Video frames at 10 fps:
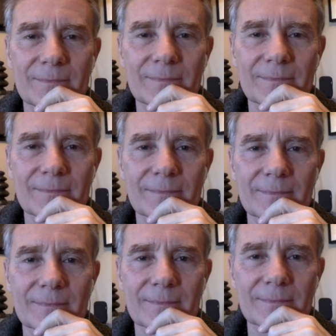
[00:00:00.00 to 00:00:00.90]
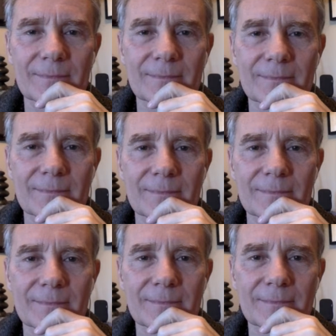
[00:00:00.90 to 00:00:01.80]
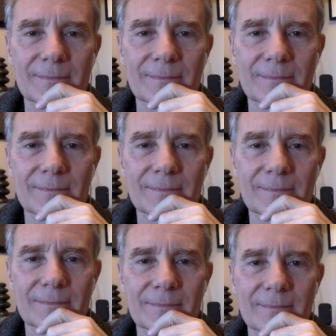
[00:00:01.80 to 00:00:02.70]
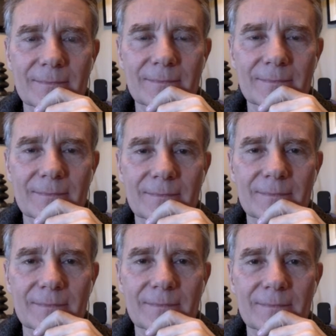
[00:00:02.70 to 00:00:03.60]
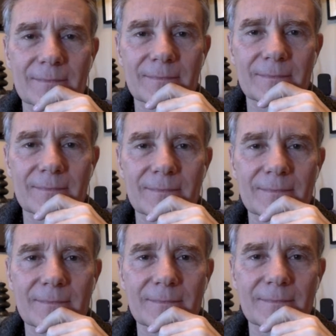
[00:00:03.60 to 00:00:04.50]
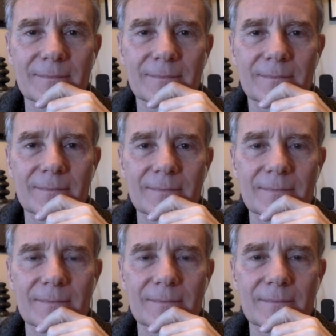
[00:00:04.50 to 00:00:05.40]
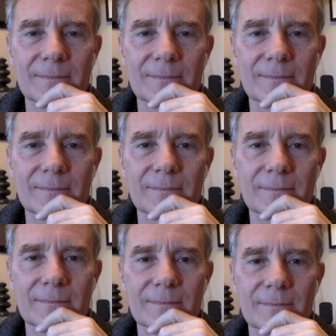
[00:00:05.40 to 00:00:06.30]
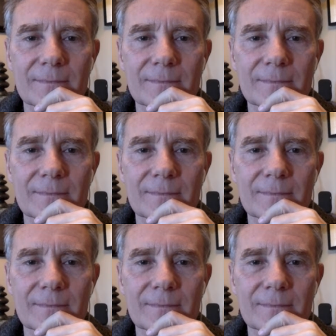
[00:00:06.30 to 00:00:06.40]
(not speaking)